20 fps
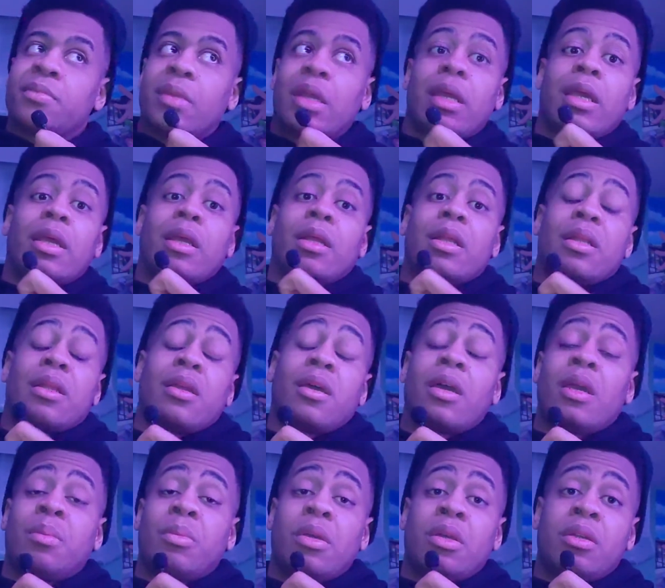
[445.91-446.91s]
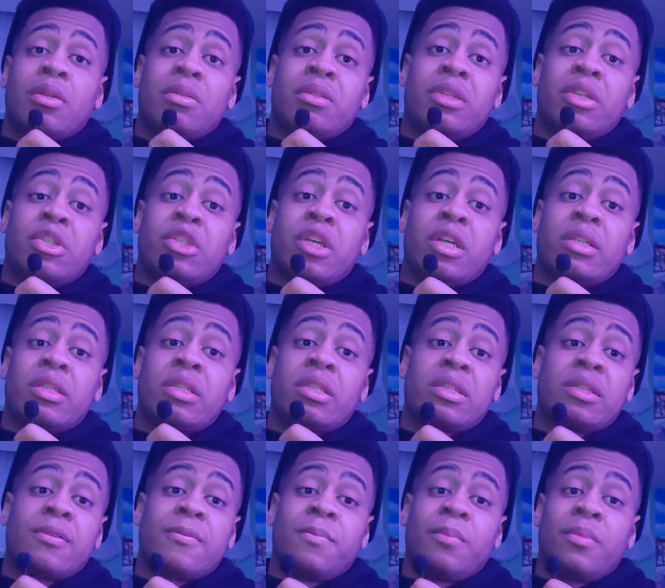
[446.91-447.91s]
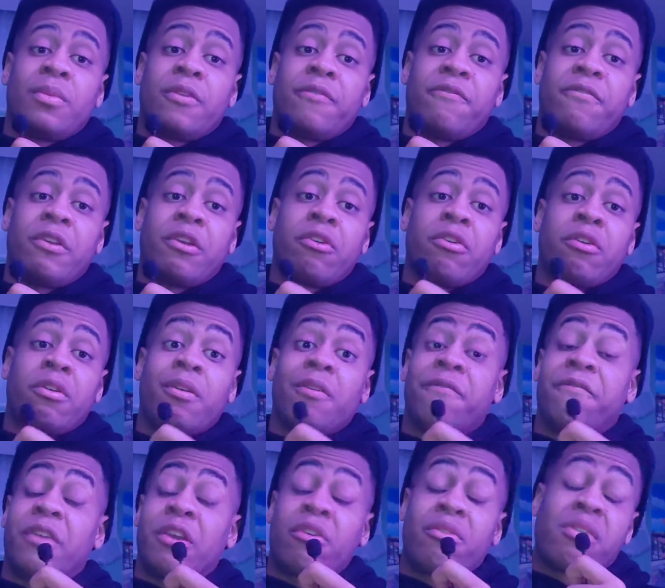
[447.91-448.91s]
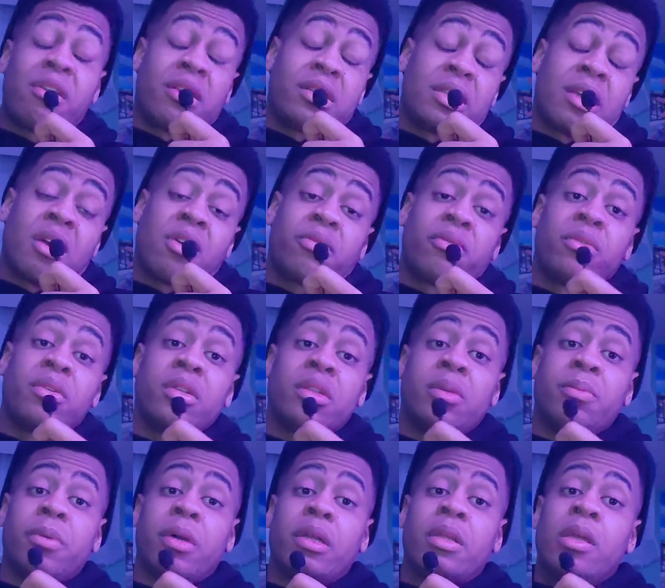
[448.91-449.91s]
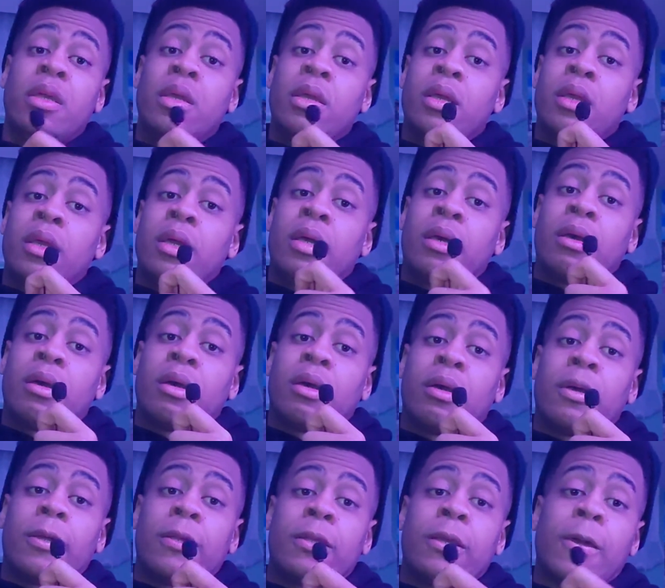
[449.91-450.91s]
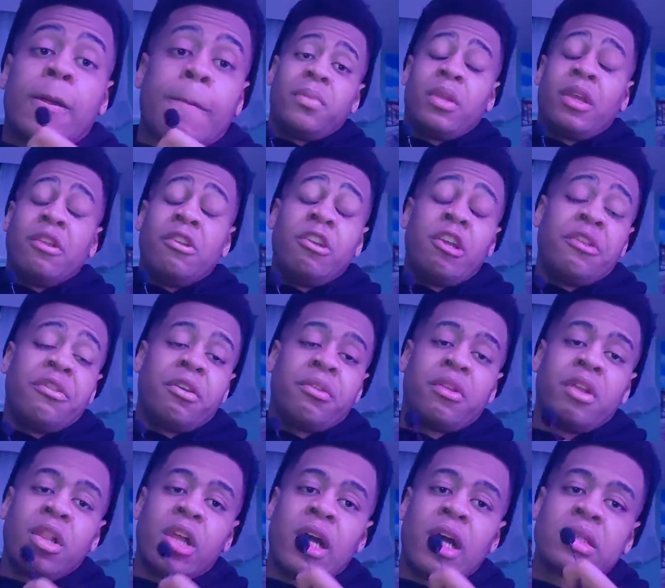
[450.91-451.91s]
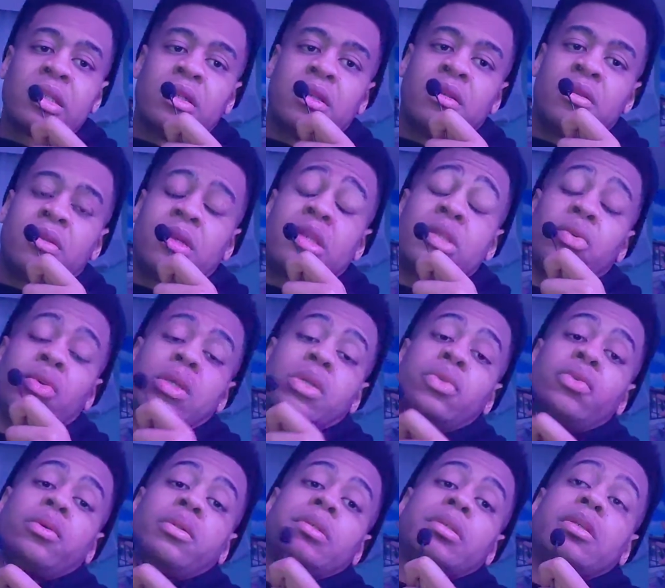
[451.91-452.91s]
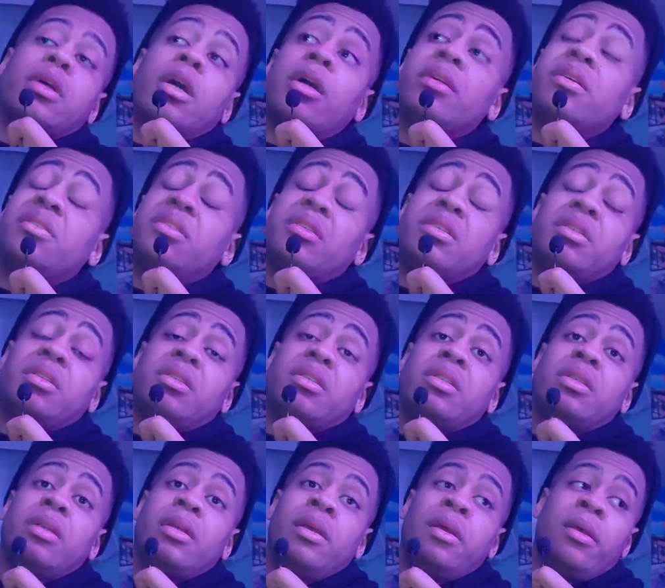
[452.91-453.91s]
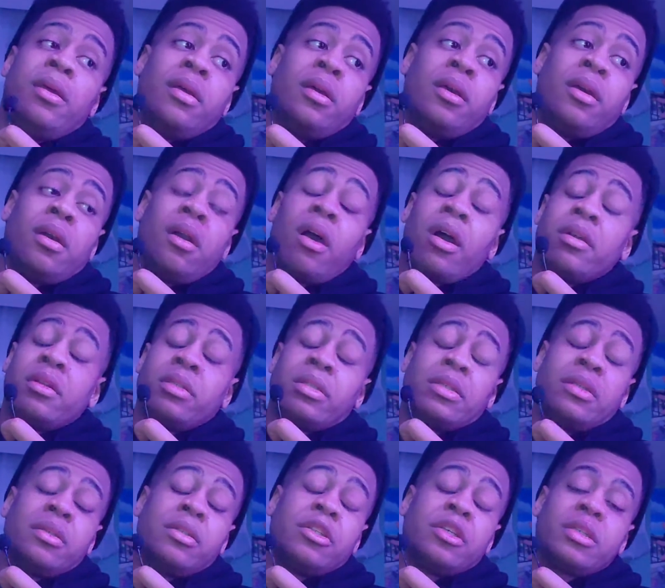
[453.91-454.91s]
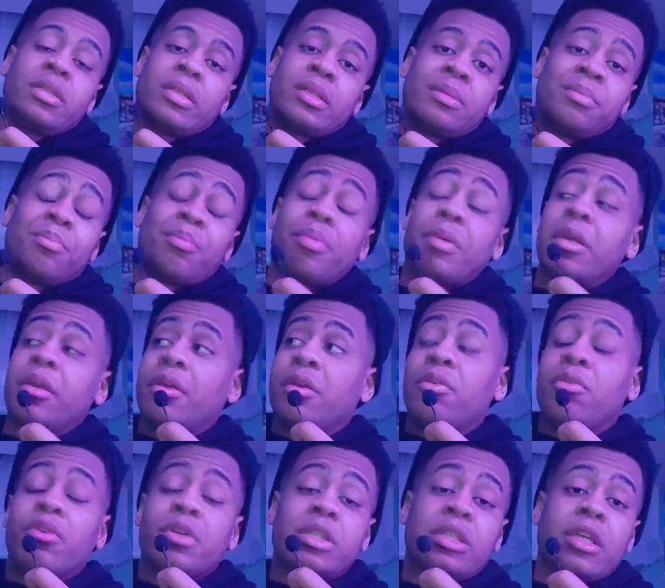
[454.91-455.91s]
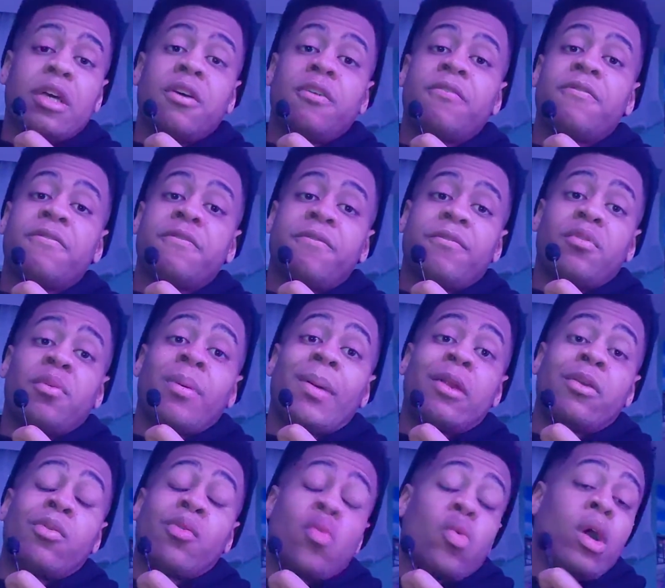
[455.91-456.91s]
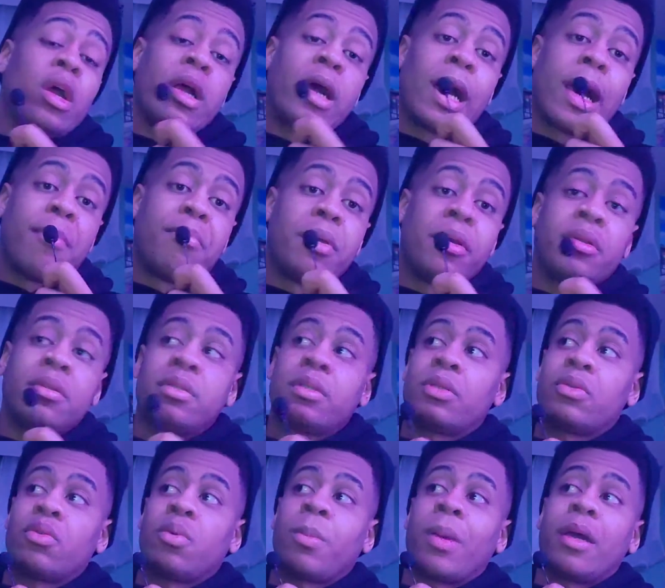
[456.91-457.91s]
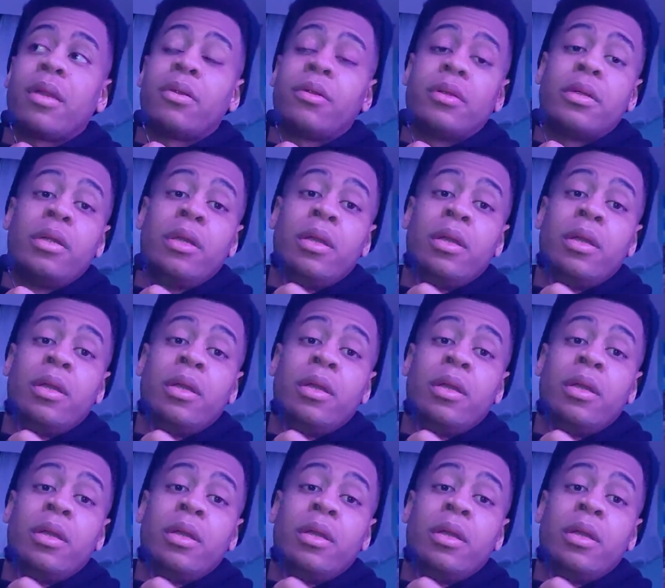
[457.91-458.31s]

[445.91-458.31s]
And I mean, to just figure things out really. But yeah. And then I think the last thing that 2020's taught us is honestly just be yourself no matter what happens, no matter